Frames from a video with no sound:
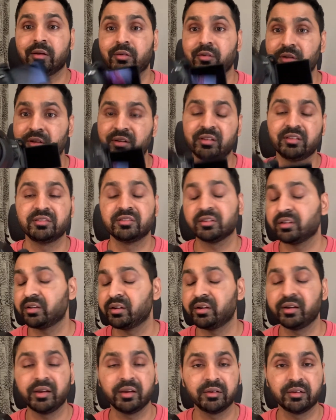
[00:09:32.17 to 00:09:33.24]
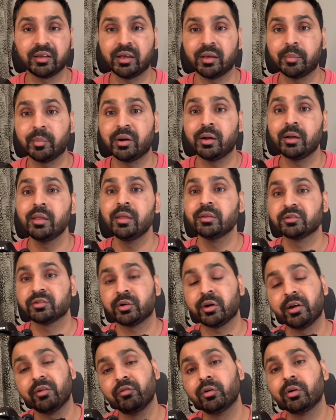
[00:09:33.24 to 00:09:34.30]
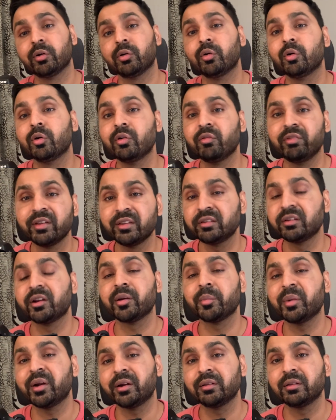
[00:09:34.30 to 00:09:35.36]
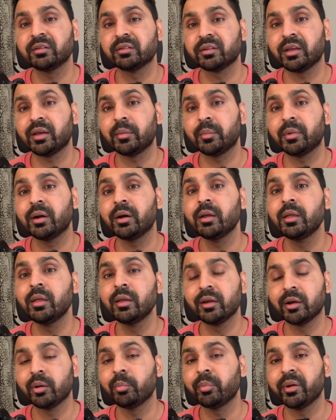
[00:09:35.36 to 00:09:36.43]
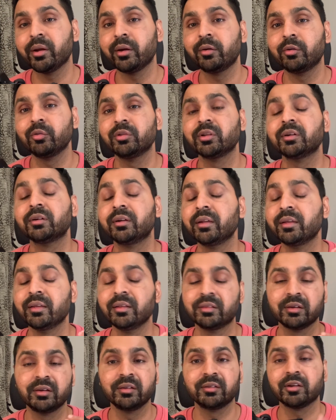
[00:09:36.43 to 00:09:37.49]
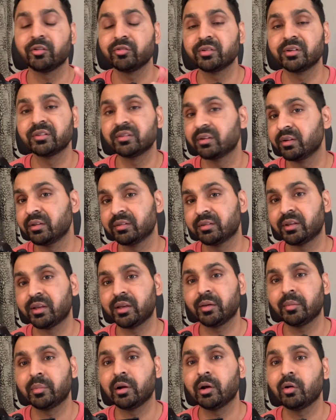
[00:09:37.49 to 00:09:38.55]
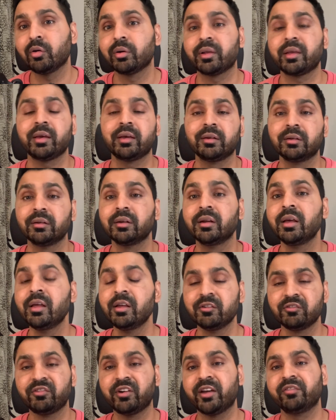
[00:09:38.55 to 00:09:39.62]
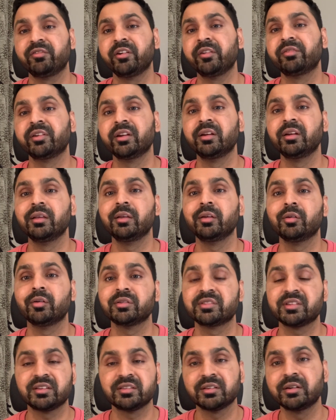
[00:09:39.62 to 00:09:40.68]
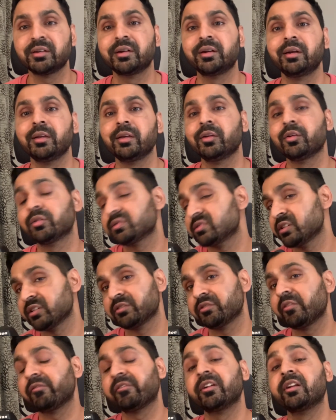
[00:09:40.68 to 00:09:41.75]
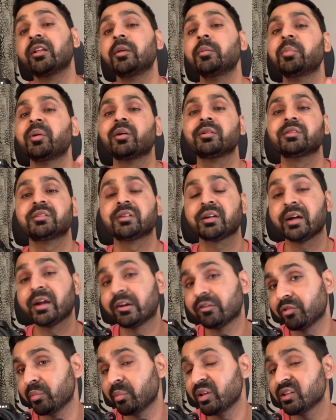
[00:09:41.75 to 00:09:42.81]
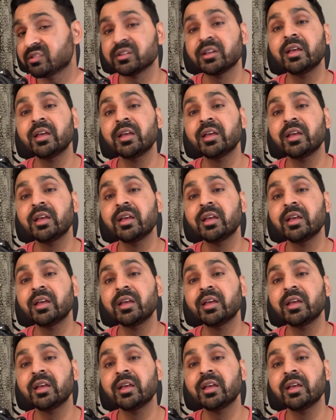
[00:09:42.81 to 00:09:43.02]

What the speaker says: it is a great camera. So I would always recommend this camera compared to the D3000 series camera or Canon 550D or 600D or 650D, because the kind of image